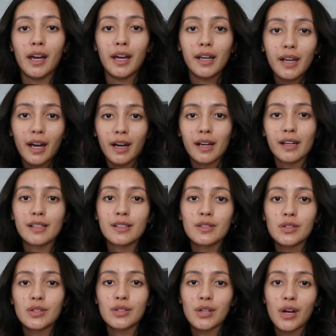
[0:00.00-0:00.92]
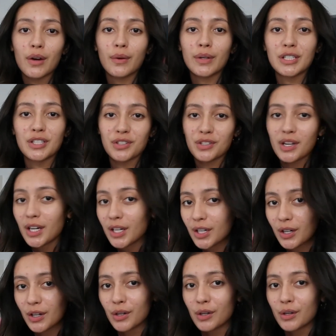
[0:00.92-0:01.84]
Hey guys, so I just got
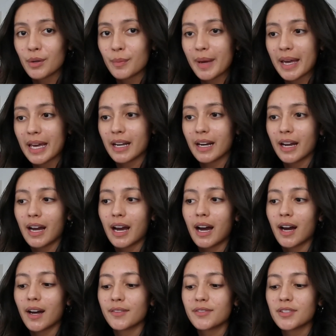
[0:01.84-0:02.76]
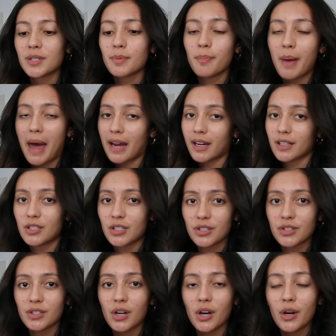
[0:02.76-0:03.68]
home and I have some
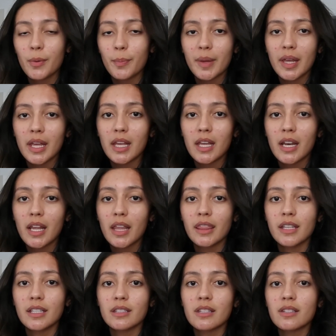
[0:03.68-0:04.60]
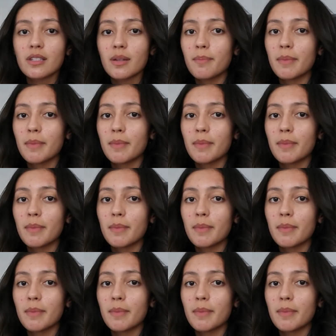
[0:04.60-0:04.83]
packages to open. This is a